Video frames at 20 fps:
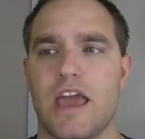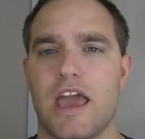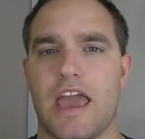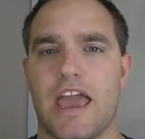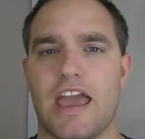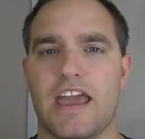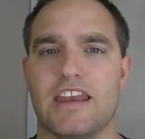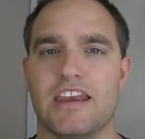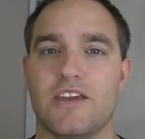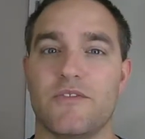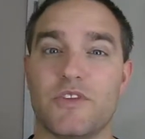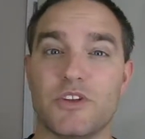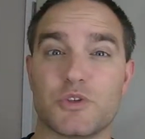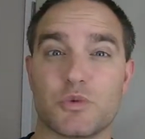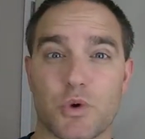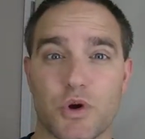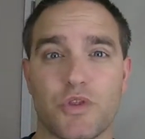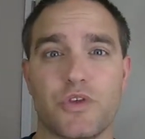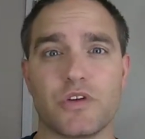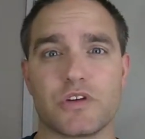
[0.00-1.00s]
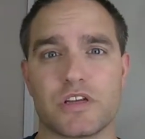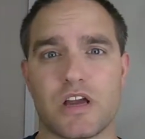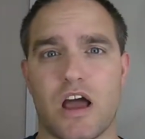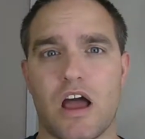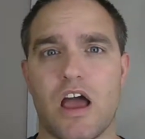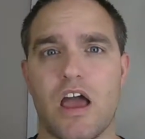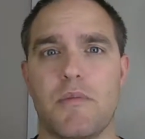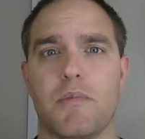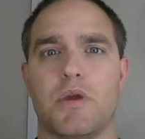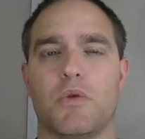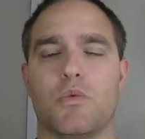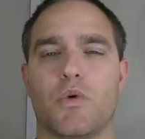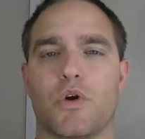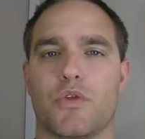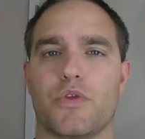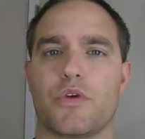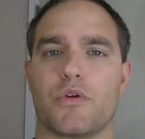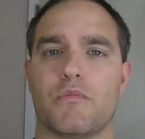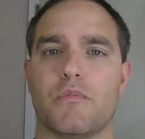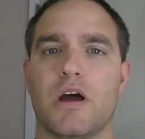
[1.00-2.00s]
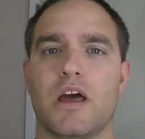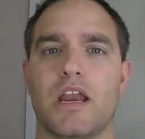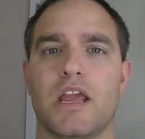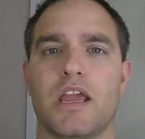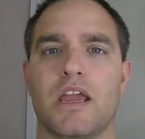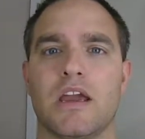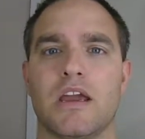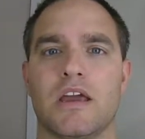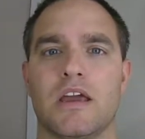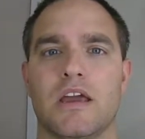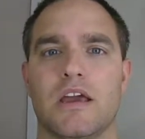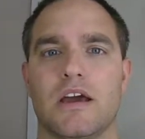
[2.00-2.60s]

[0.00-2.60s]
and if it's worth your time and worth your money.